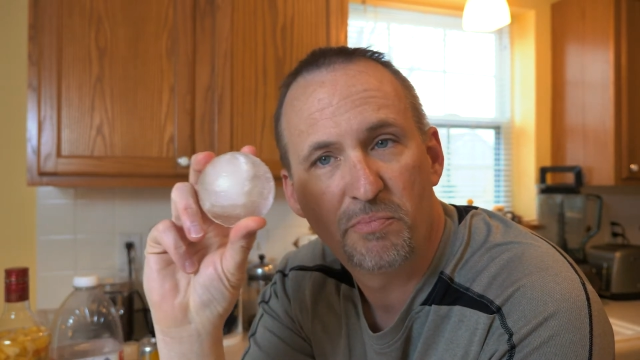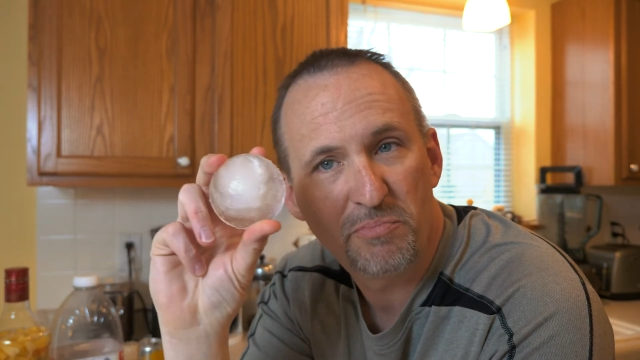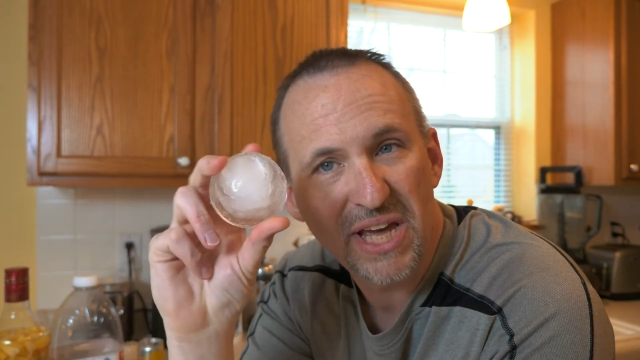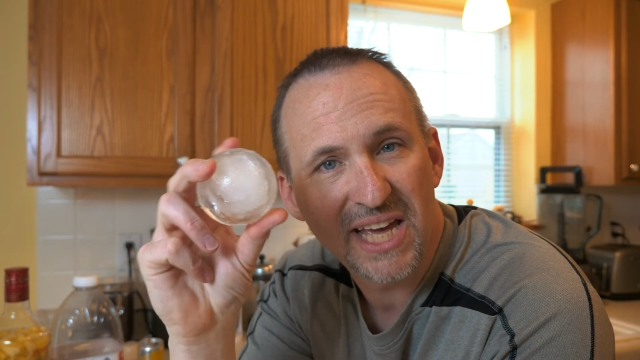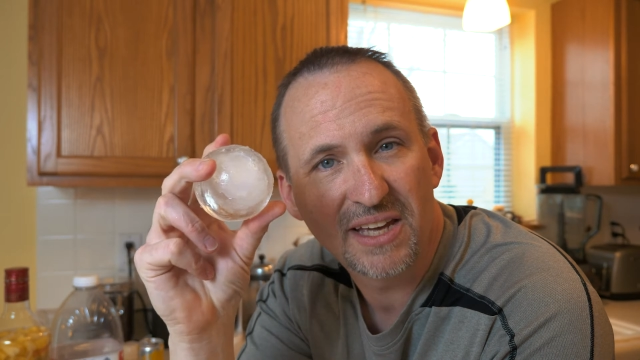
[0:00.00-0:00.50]

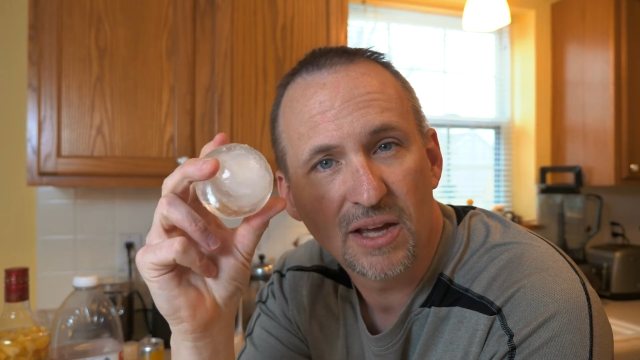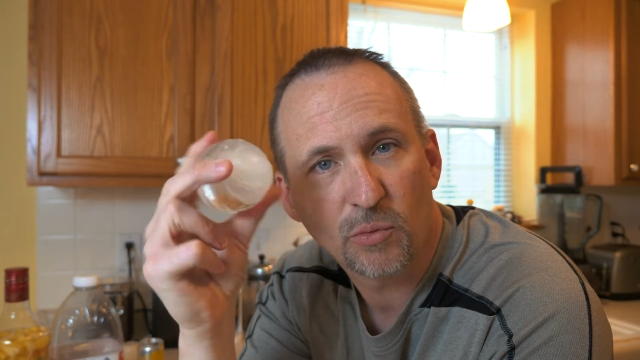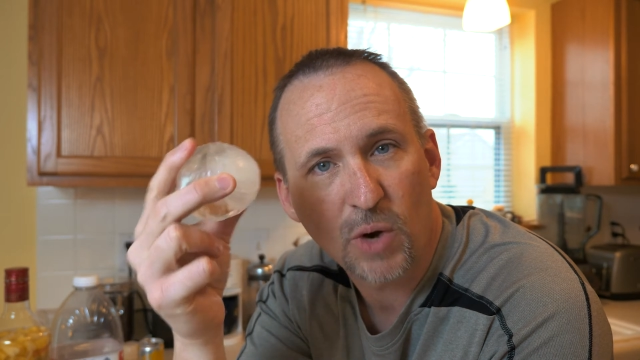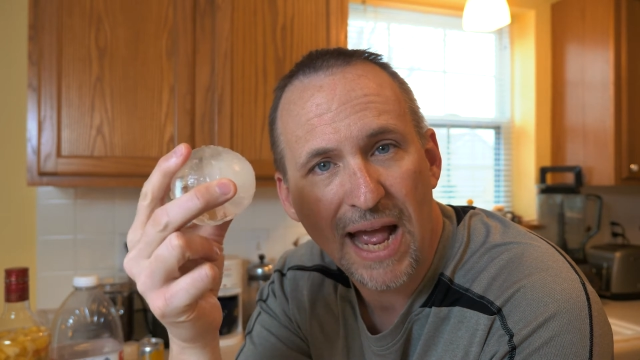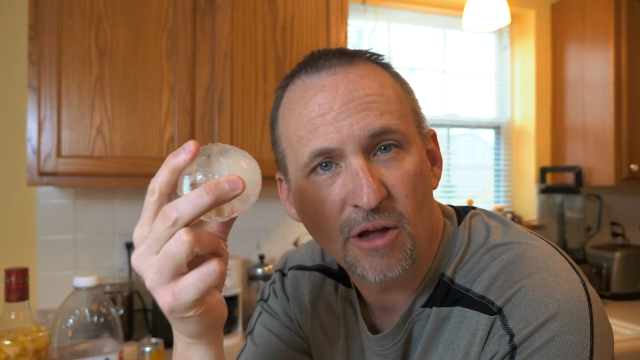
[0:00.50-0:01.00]
big
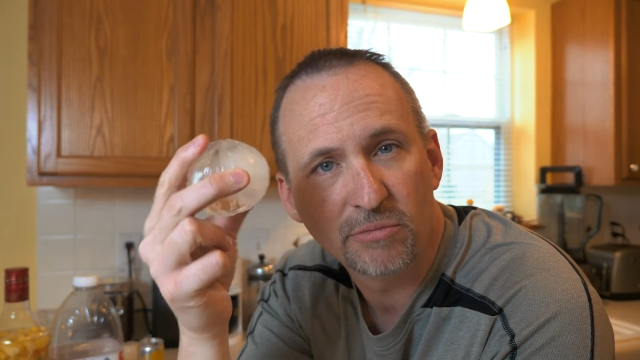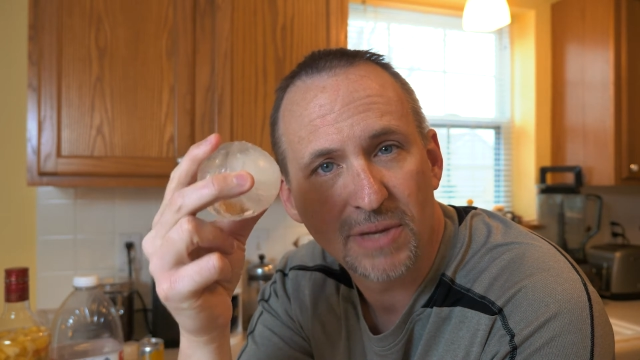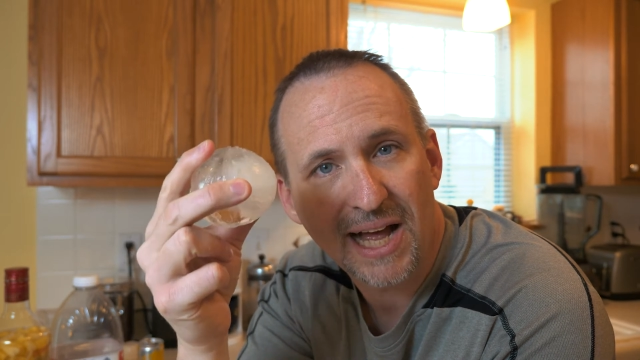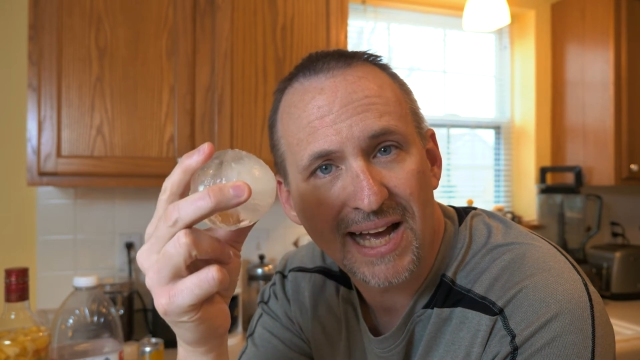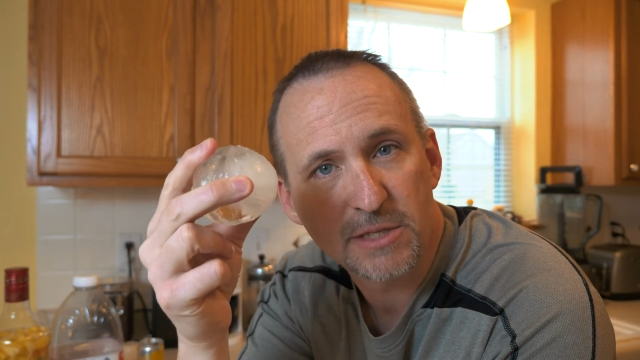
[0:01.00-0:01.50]
round
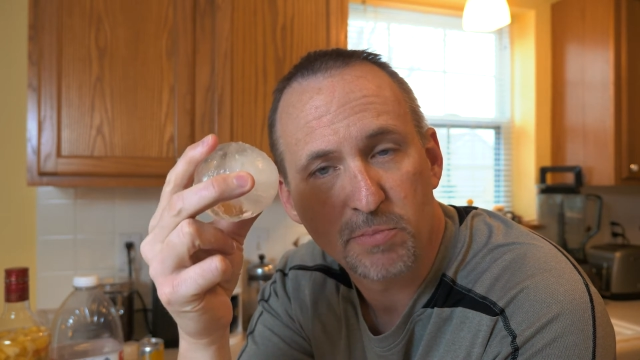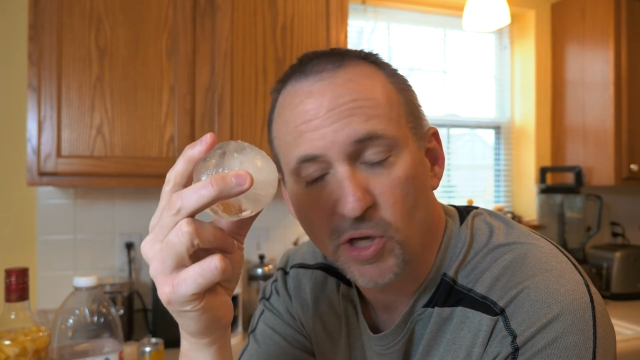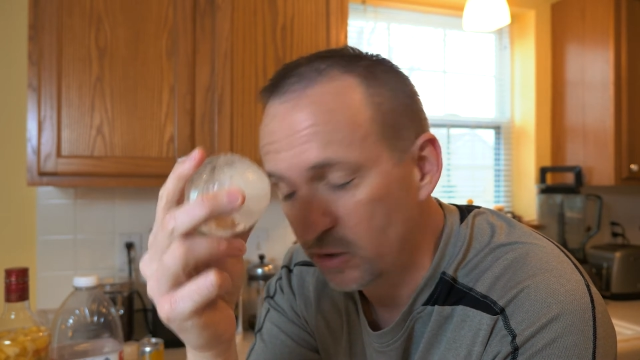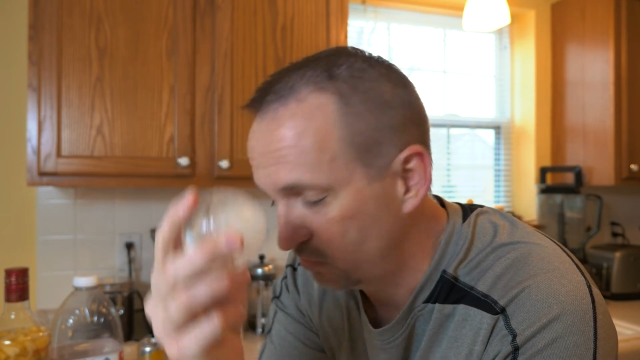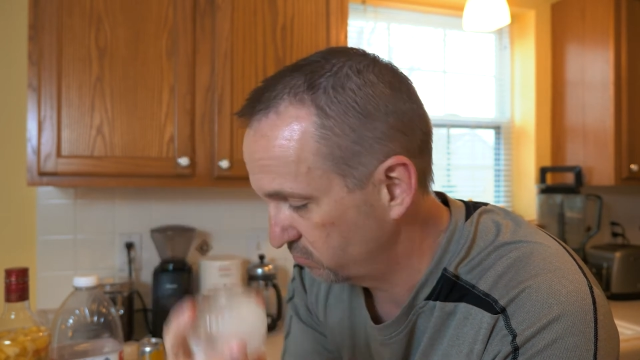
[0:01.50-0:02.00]
ice
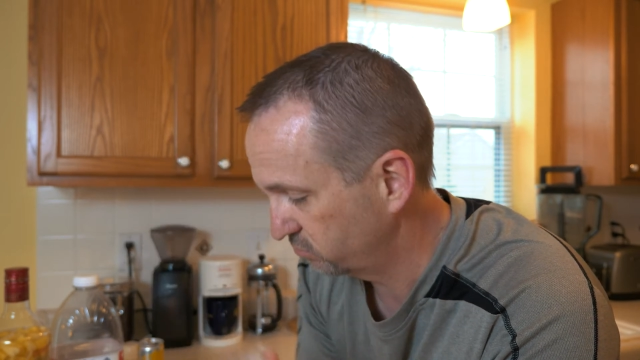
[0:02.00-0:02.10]
ball.